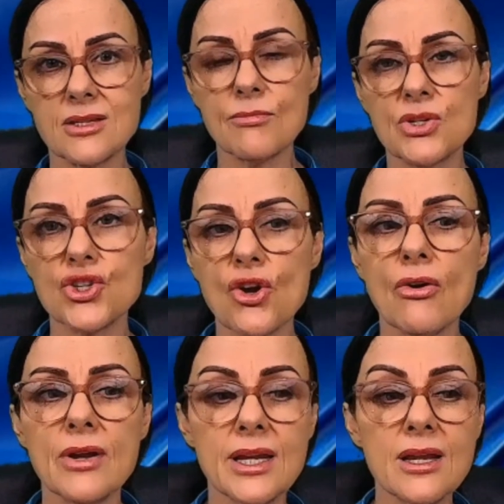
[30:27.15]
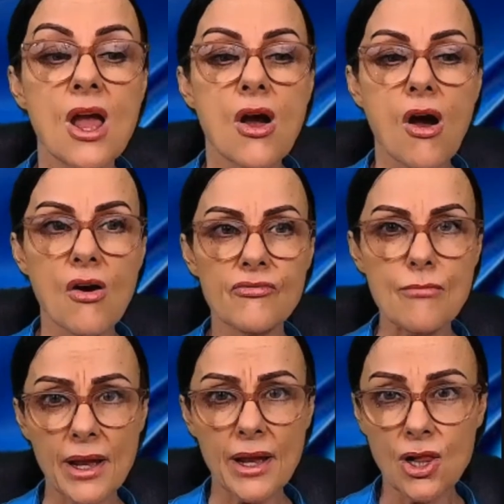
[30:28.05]
The majority of
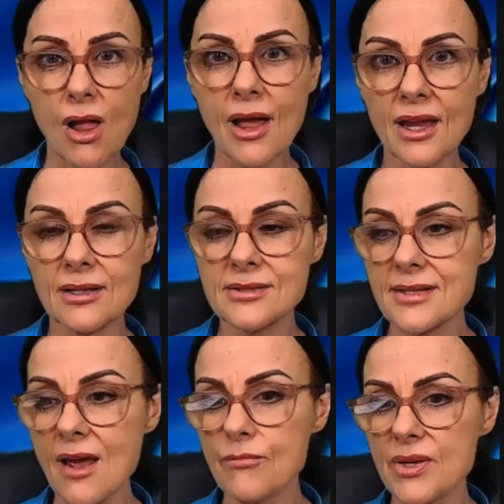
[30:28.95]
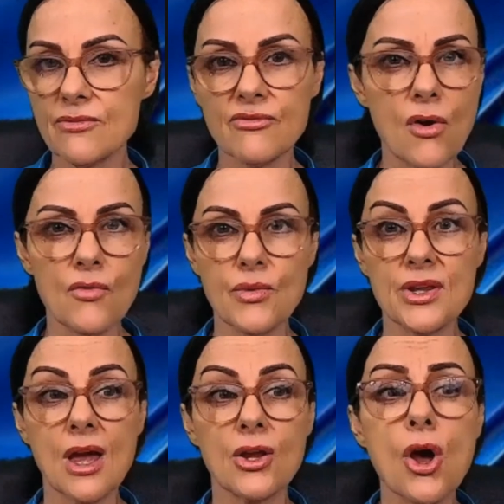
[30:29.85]
my clients have been involved
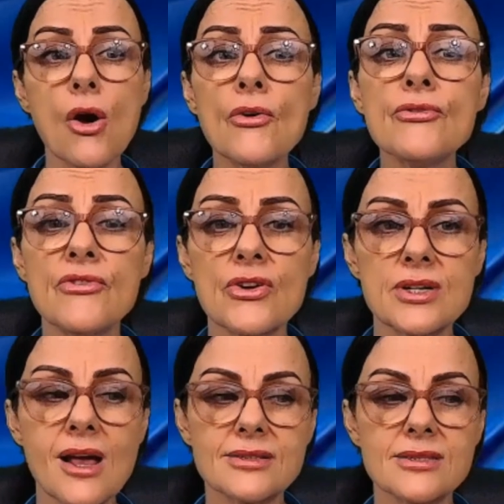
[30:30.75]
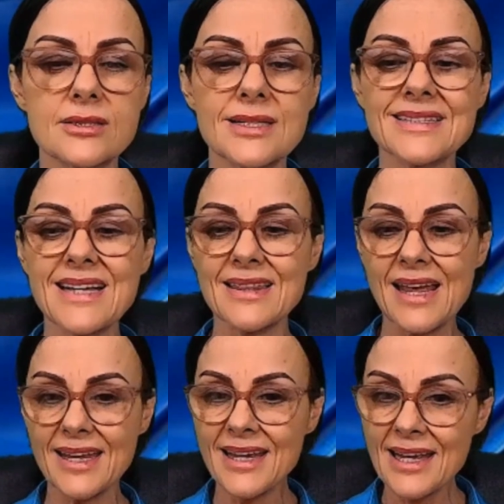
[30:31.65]
with a covert narcissist, and
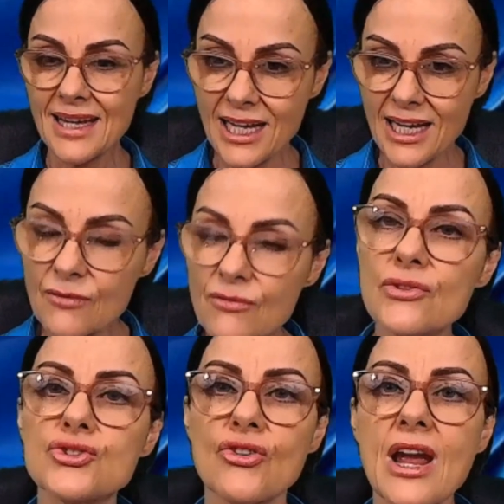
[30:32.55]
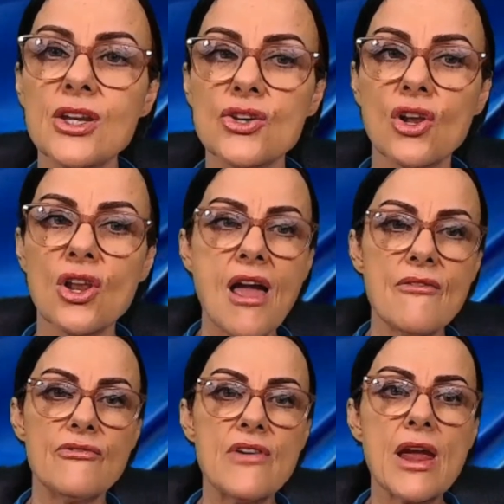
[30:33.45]
they infiltrate your
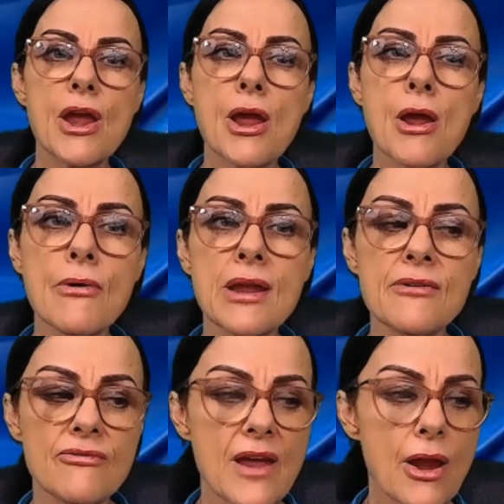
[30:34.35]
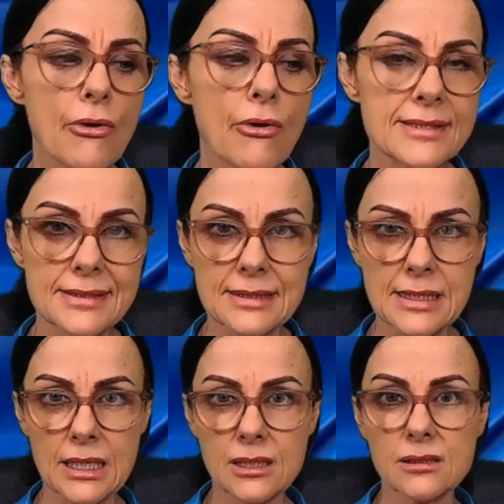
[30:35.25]
life very, very
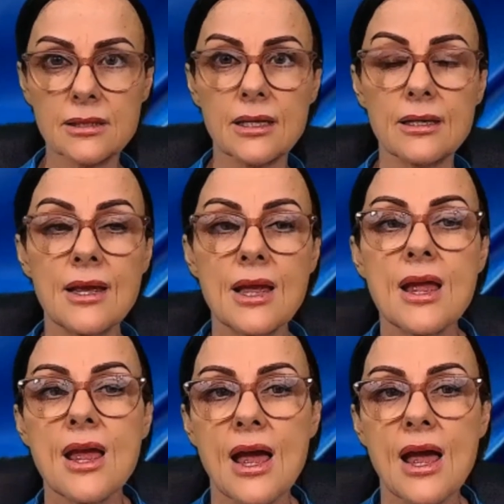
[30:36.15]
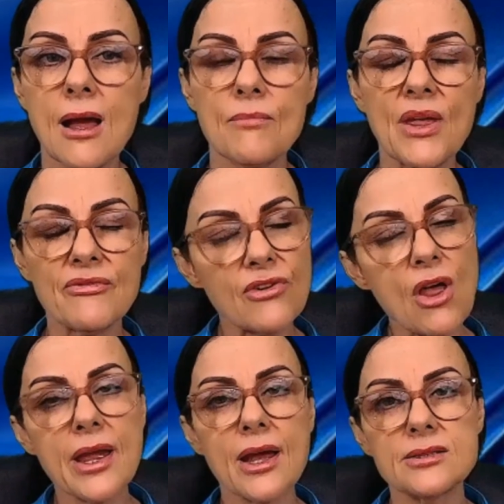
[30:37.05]
sneakily. They
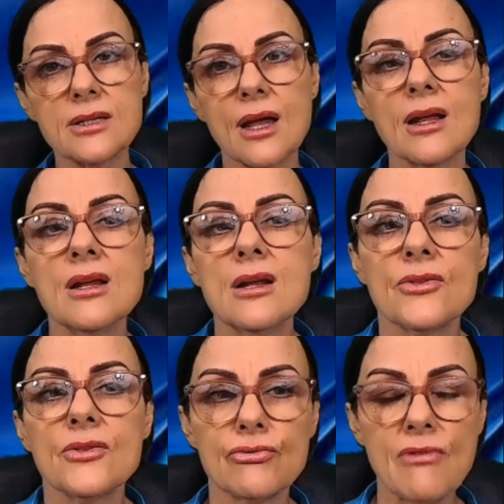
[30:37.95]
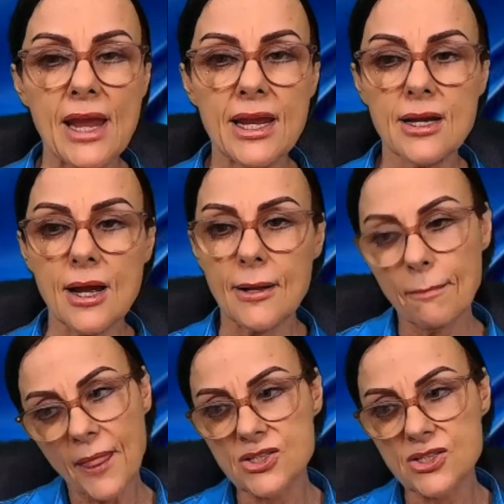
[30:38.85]
fly under the radar.